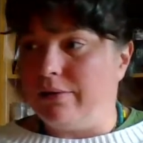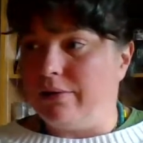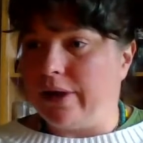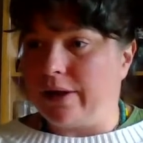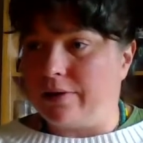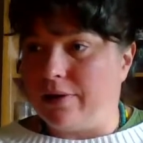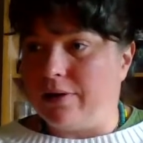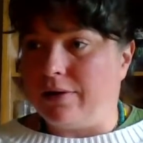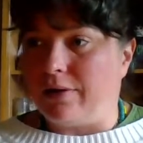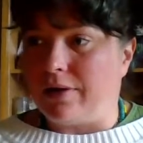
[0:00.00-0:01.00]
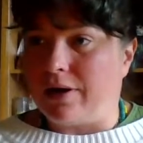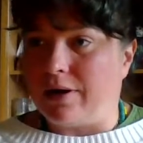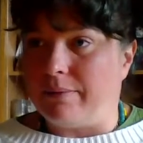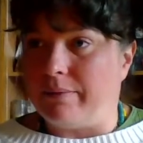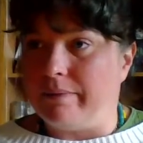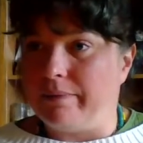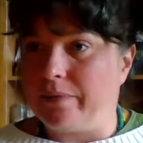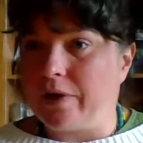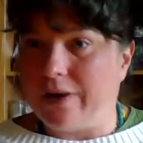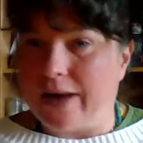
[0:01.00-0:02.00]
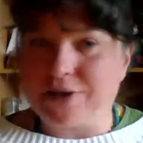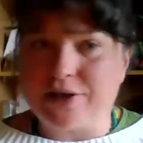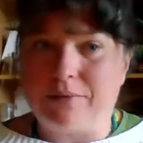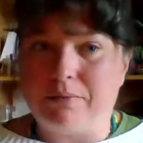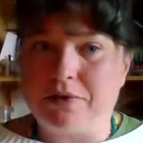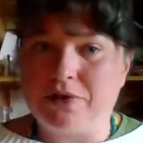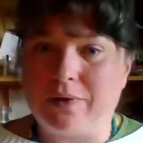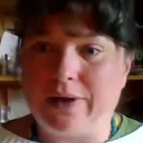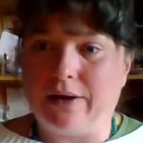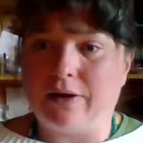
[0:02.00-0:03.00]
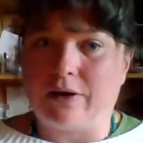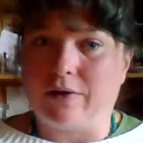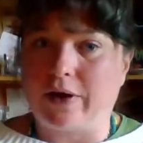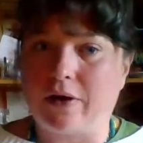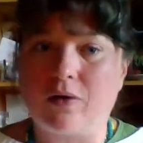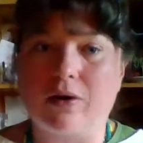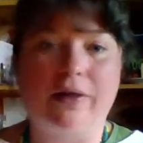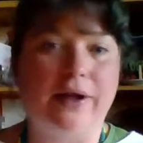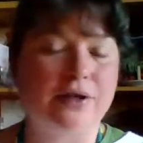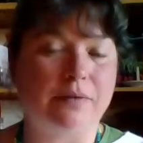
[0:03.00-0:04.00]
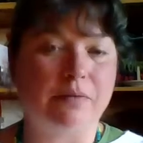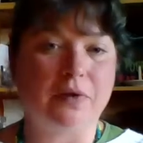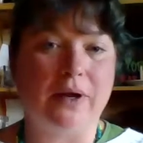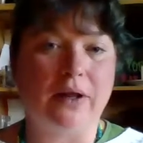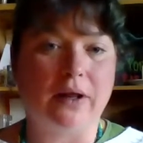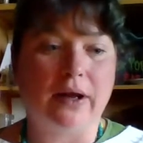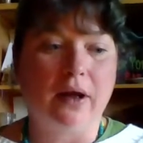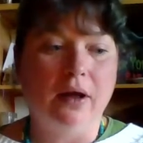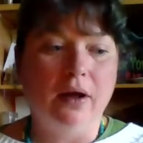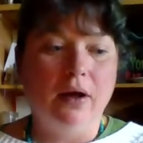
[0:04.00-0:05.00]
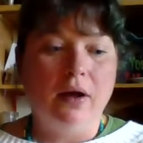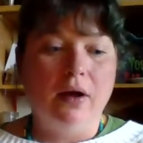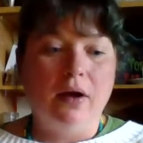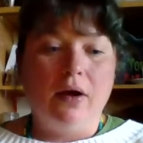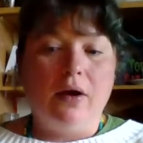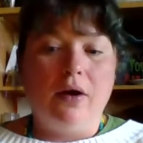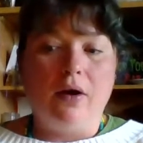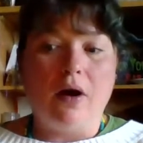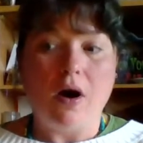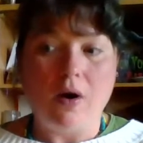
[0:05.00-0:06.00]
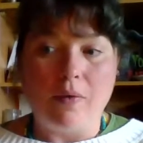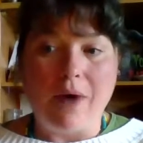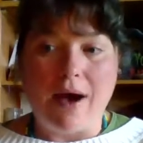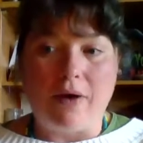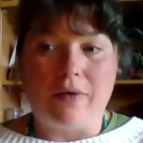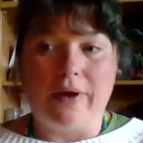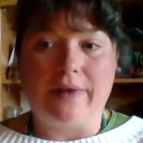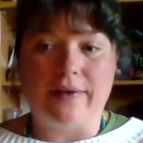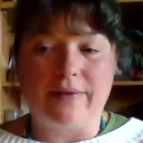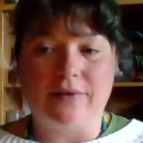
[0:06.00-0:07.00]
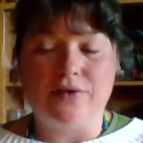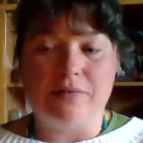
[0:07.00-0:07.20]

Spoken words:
literal connection between, or like a correlation between like, oh wow, like this